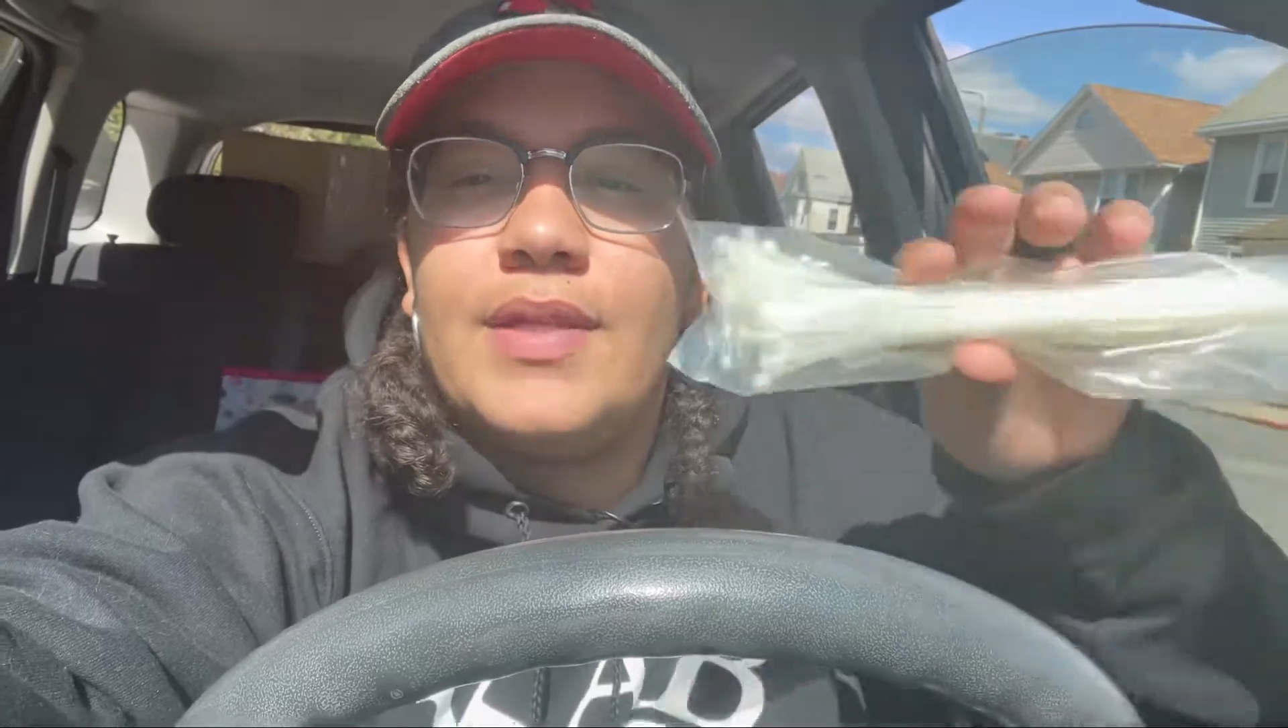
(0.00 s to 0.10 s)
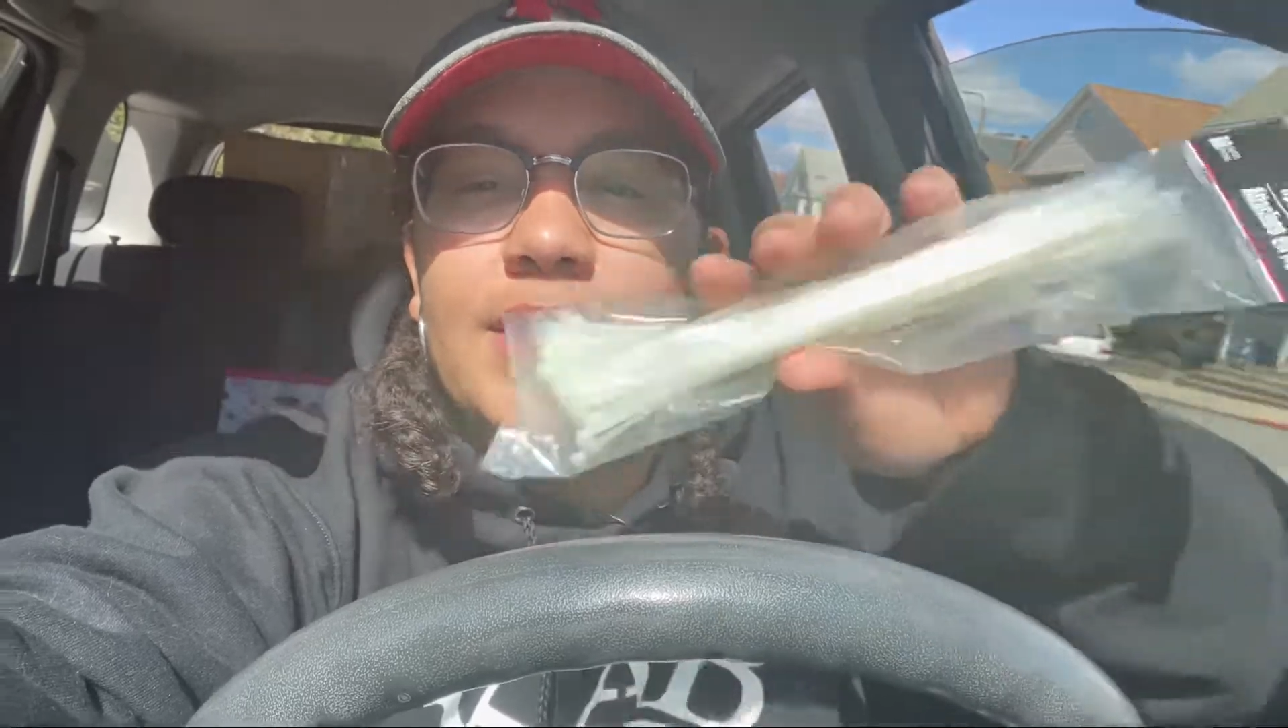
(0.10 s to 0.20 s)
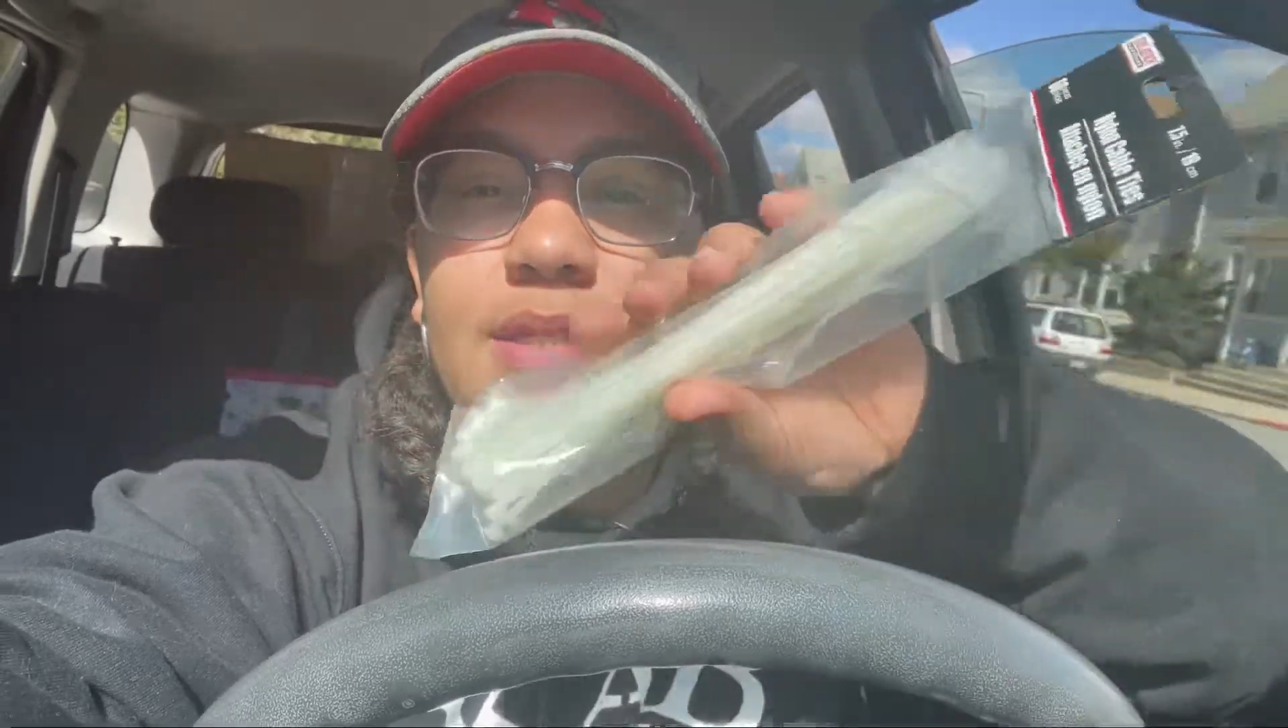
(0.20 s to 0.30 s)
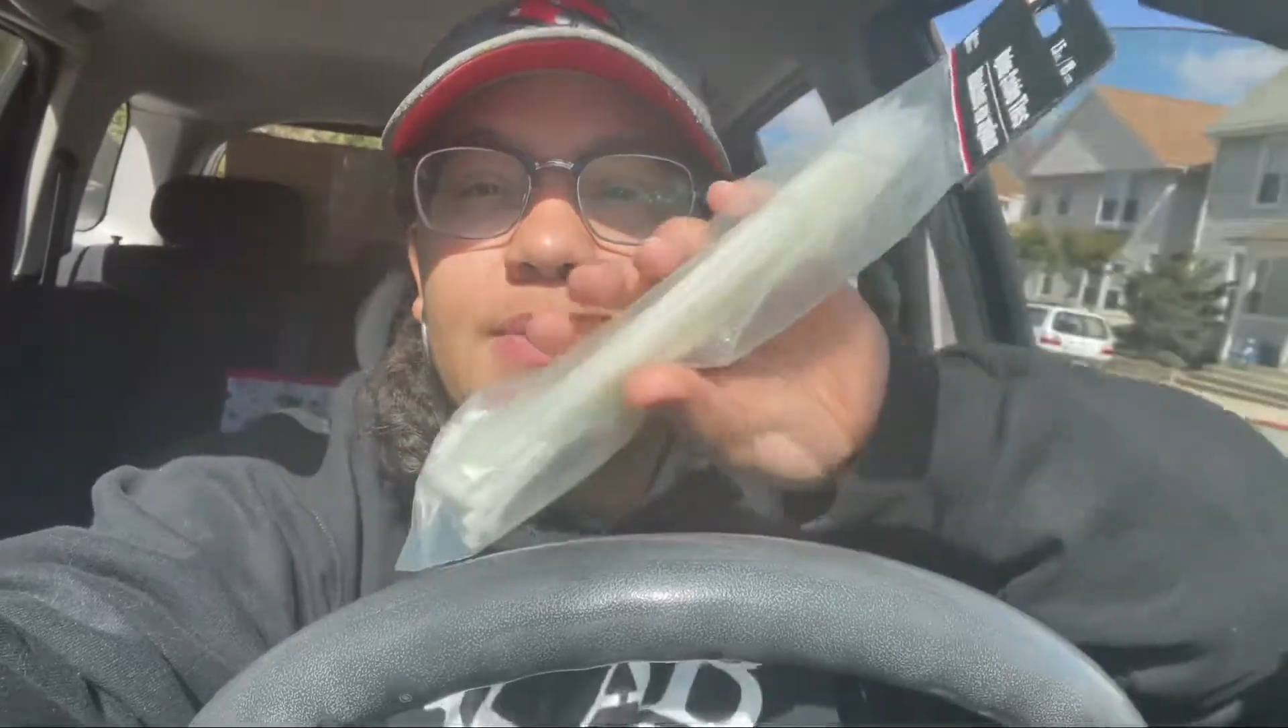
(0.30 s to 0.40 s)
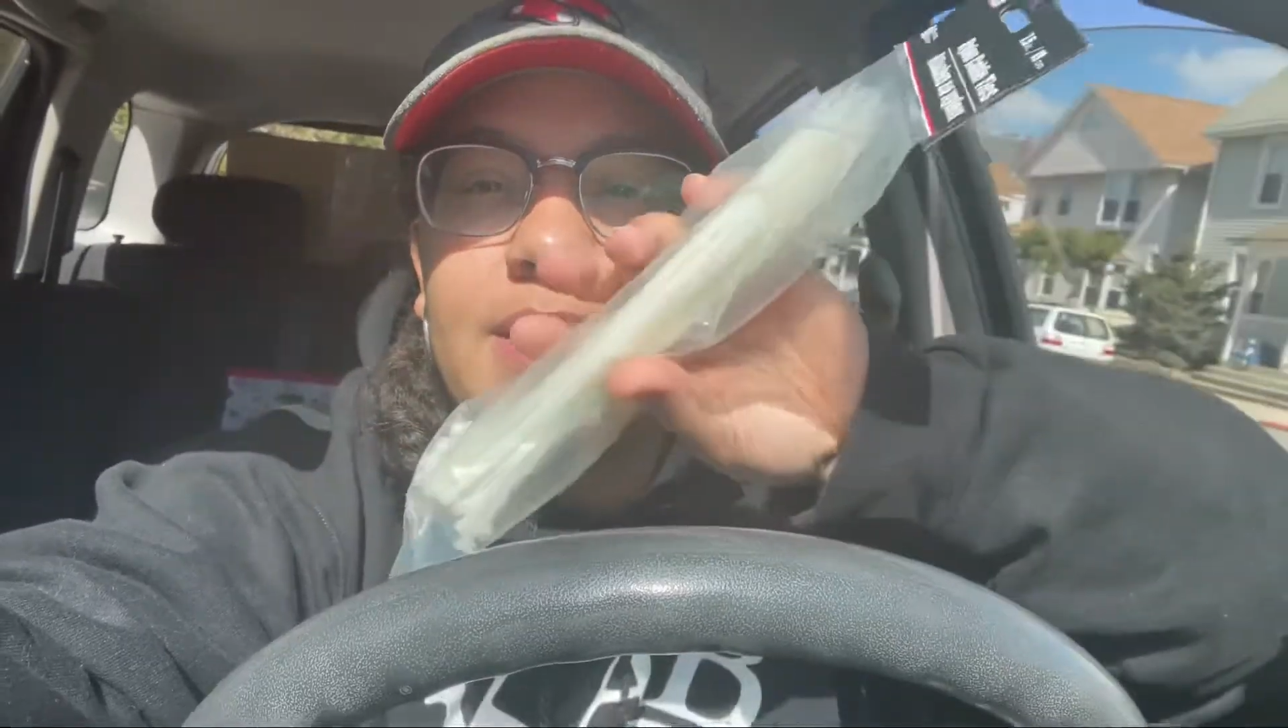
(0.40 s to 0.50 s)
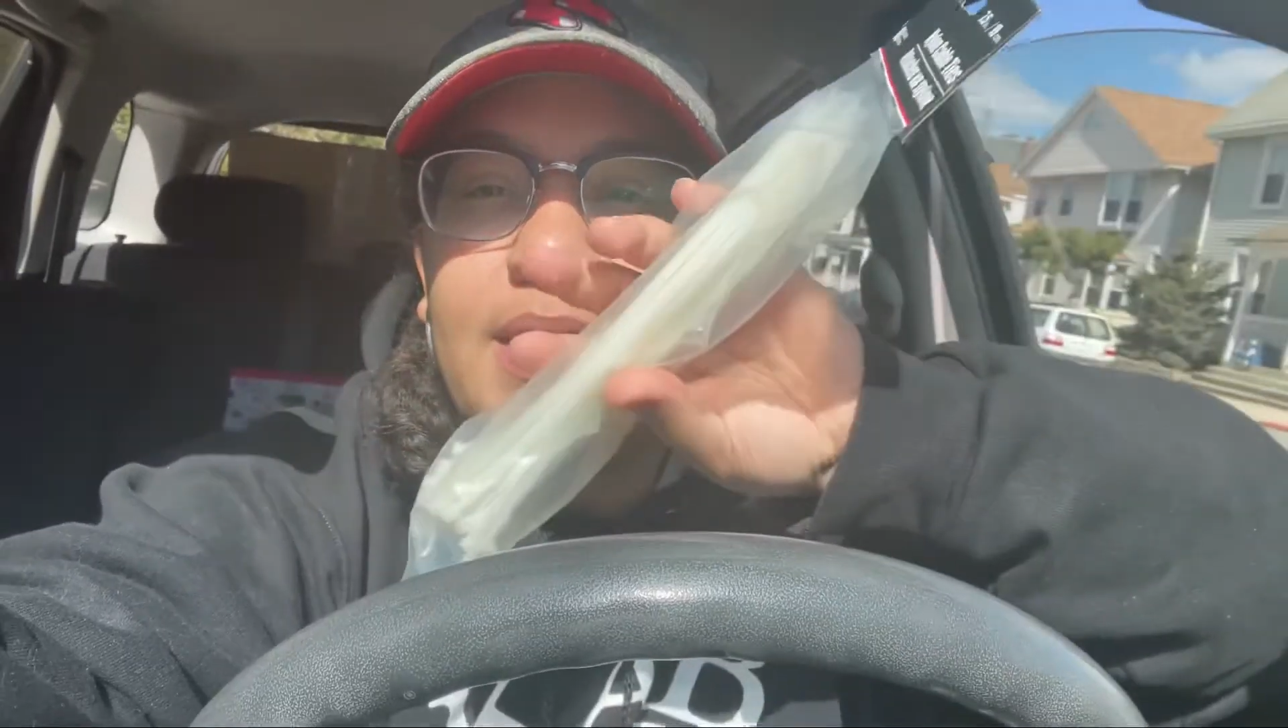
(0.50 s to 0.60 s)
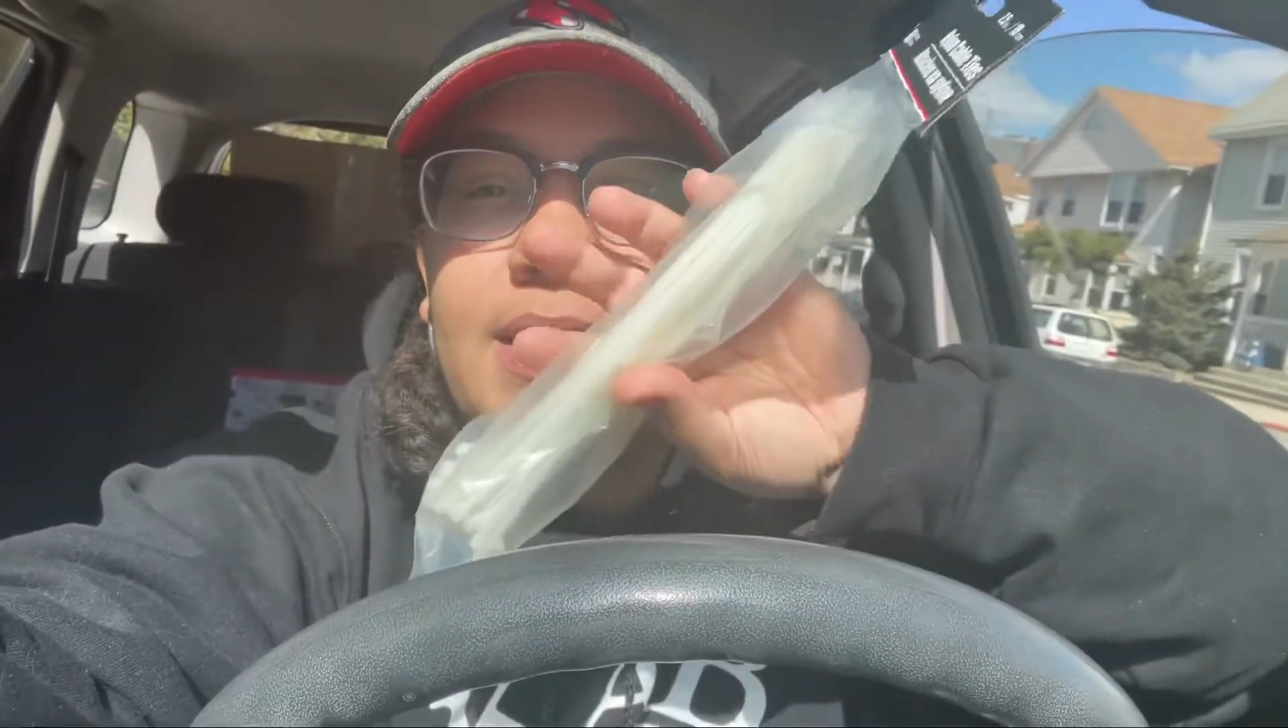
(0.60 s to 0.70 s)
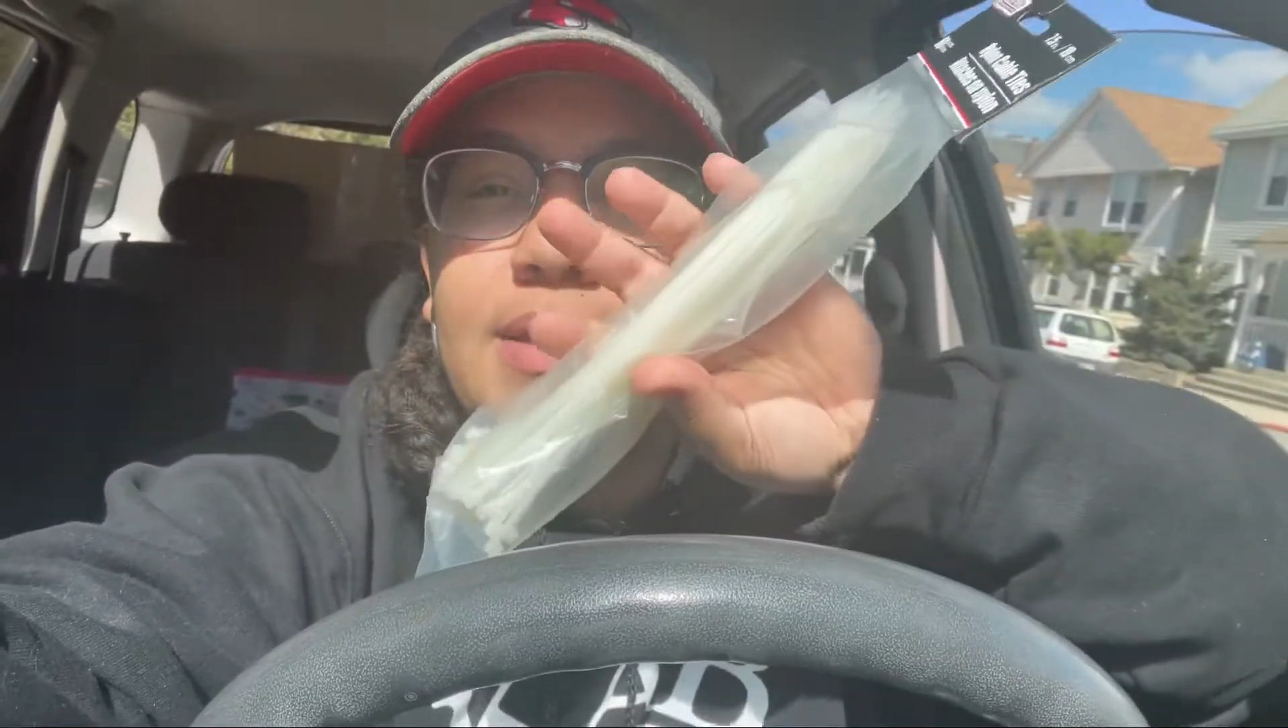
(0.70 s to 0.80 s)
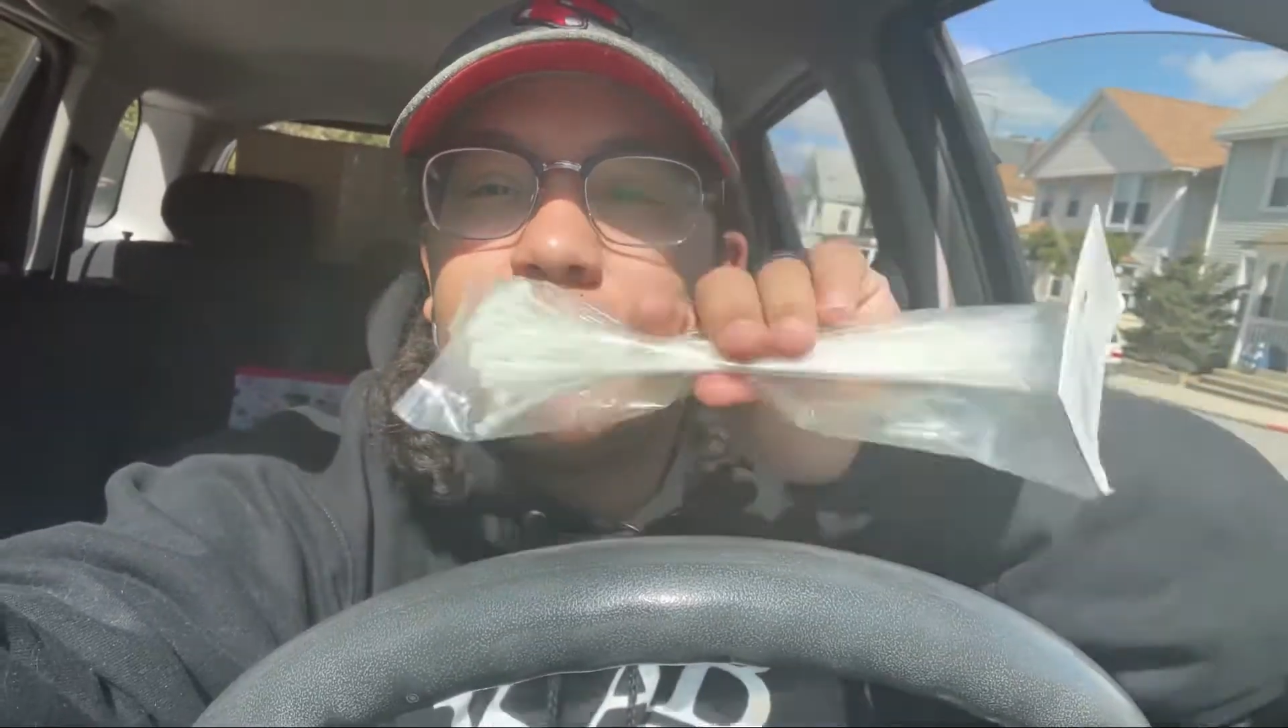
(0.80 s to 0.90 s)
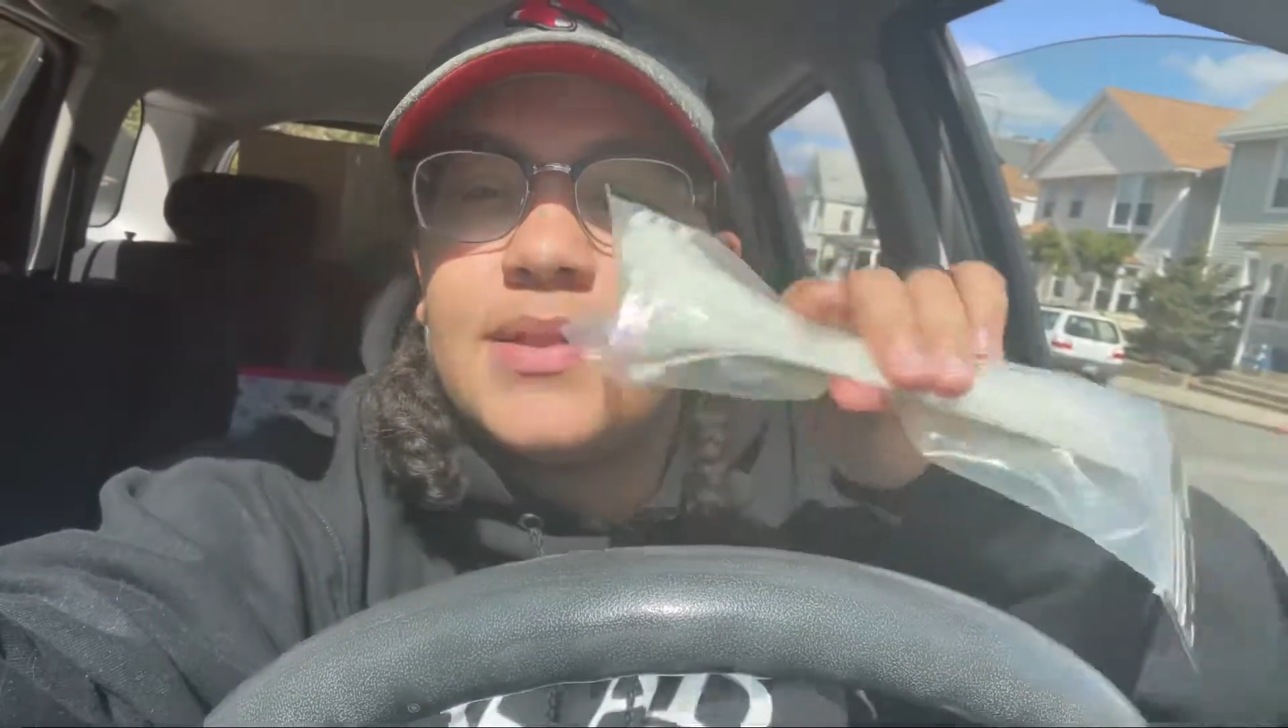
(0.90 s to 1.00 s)
zip
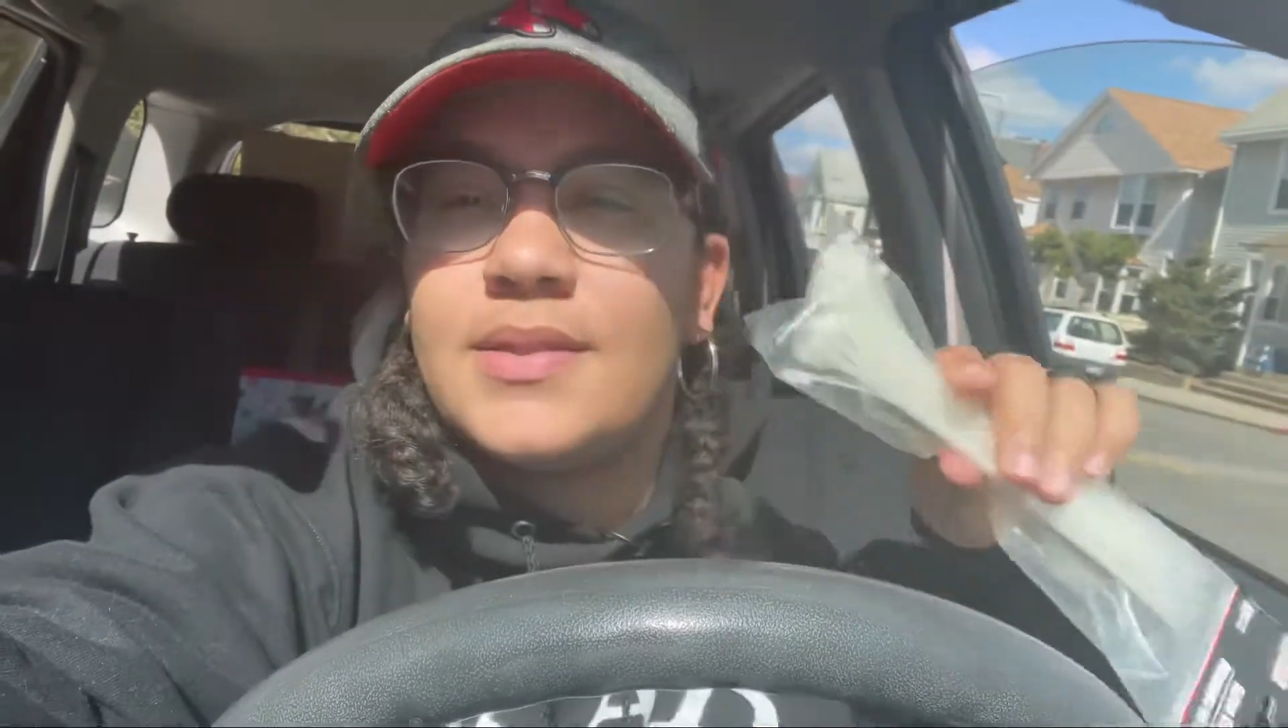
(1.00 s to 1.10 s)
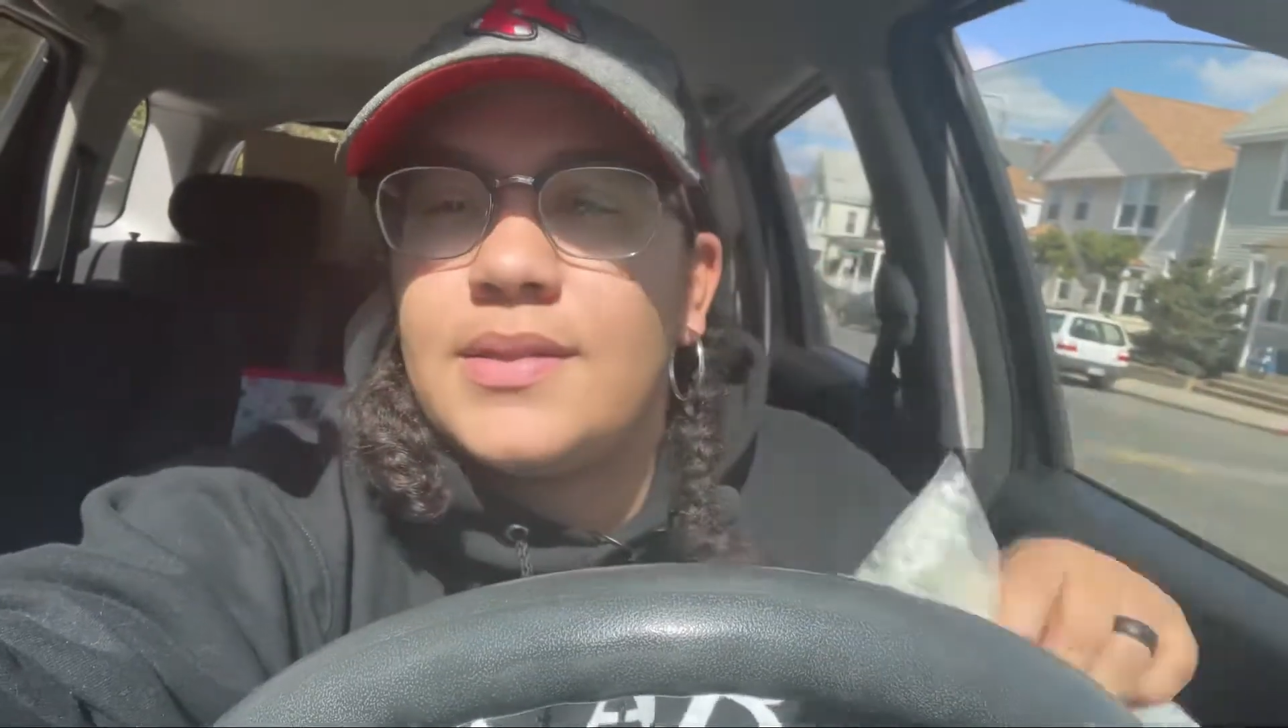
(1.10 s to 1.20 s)
ties.